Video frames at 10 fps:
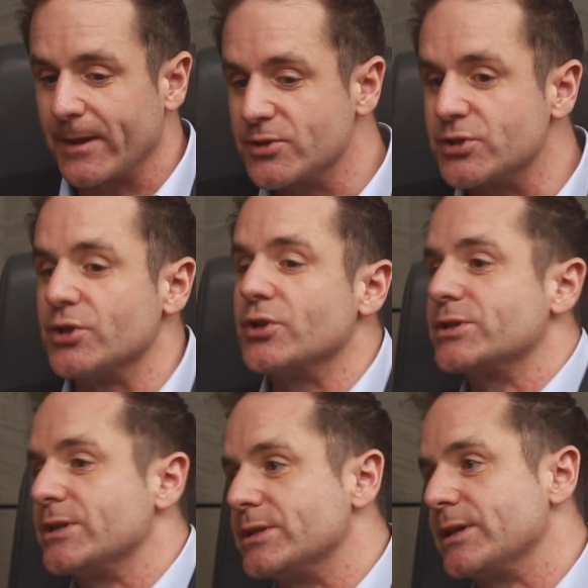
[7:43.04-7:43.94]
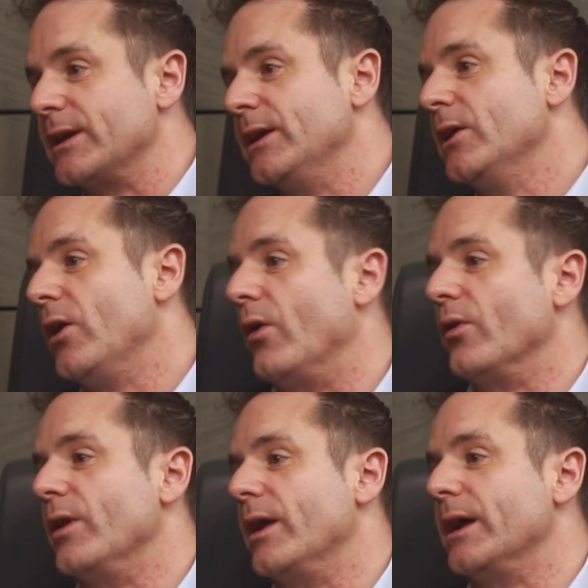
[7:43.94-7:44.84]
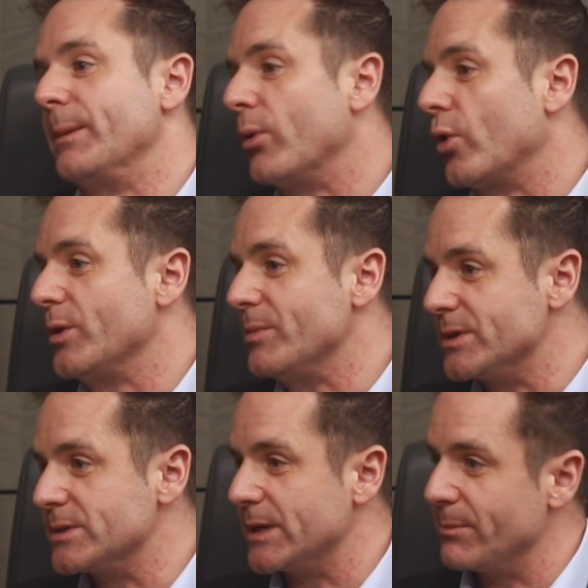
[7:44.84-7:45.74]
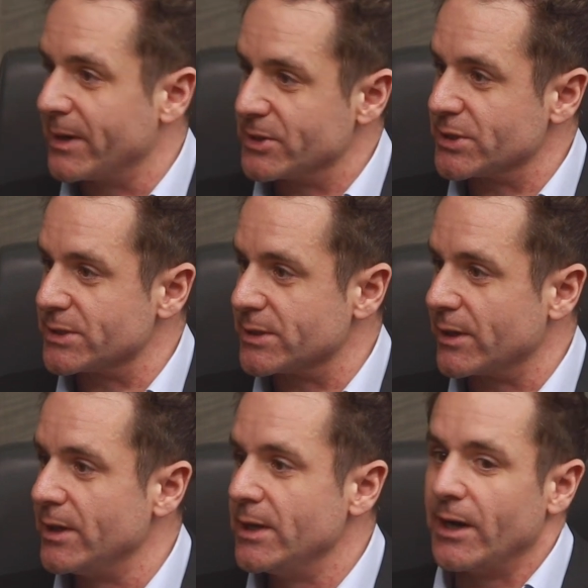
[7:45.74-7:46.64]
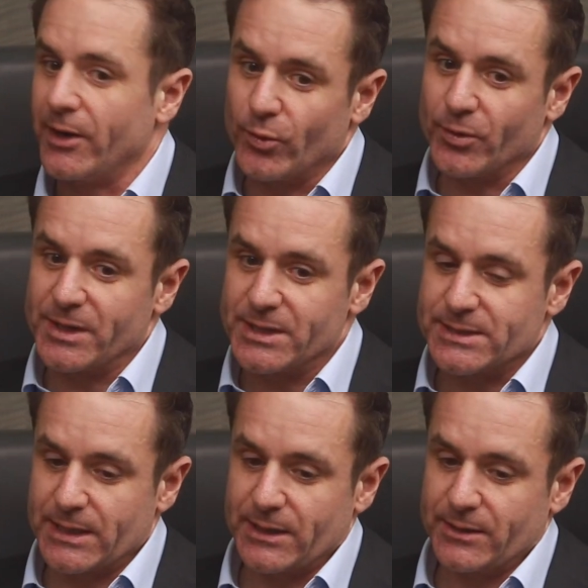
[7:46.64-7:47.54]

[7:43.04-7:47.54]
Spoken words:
certainty on employment in Manchester, and all these